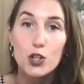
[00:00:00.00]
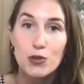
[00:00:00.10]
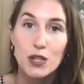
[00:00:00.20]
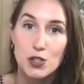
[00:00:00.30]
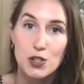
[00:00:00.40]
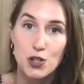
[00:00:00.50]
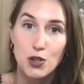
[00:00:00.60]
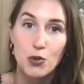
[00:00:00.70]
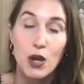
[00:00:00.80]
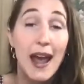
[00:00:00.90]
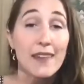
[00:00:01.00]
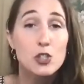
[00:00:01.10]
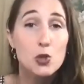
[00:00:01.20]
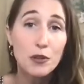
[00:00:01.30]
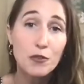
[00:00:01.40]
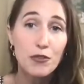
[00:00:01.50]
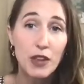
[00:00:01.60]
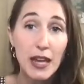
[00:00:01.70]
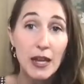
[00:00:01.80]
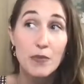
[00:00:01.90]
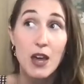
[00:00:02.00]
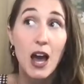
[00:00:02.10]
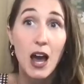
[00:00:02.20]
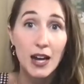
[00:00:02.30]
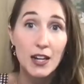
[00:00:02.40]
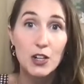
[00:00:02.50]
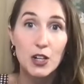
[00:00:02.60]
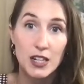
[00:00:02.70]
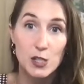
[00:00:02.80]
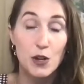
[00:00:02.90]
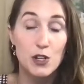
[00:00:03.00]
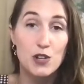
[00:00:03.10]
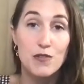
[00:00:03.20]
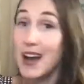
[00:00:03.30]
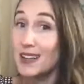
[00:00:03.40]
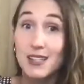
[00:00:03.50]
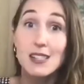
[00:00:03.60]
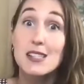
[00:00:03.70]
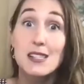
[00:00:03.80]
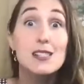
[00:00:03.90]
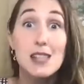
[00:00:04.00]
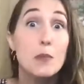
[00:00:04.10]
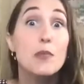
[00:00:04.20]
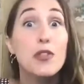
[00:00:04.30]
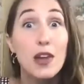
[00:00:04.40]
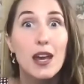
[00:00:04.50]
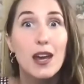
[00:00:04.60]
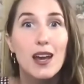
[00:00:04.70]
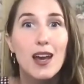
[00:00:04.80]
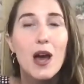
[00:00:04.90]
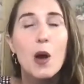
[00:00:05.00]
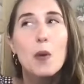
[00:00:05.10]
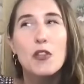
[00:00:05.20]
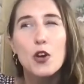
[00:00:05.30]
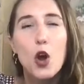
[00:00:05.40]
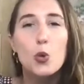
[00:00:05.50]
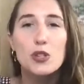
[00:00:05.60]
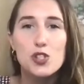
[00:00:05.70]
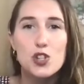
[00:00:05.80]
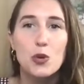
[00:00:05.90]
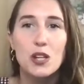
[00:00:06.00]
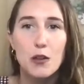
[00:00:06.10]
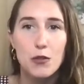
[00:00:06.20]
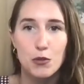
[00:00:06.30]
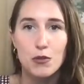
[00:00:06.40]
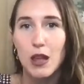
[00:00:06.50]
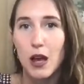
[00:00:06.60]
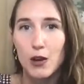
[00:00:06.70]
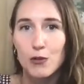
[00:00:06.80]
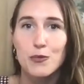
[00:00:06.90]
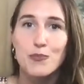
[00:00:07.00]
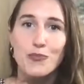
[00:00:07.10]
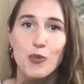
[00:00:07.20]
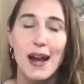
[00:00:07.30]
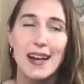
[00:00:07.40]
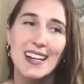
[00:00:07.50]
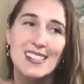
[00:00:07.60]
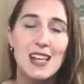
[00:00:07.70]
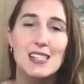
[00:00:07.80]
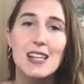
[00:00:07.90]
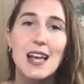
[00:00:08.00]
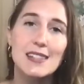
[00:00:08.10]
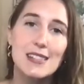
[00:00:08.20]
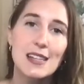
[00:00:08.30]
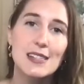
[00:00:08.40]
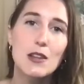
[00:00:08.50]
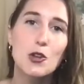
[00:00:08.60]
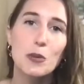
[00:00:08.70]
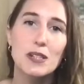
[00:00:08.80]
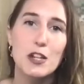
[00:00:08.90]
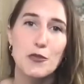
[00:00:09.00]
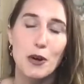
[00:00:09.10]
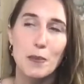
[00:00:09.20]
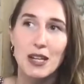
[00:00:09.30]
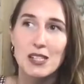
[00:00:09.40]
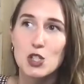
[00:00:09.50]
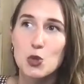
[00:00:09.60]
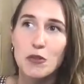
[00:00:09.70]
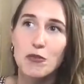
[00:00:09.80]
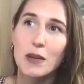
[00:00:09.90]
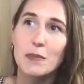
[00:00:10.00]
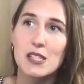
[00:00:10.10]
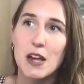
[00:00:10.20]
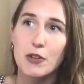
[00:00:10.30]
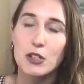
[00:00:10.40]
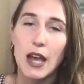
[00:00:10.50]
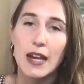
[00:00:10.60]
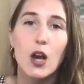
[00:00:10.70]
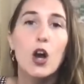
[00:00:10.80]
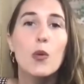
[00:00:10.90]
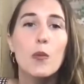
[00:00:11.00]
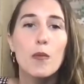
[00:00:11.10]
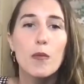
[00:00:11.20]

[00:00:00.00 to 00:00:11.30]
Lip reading: you need to do. And the twin flame, the higher expression of that, does the same thing, but they're always doing it through love, right? It's a little bit different, because the twin flame is never like, oh,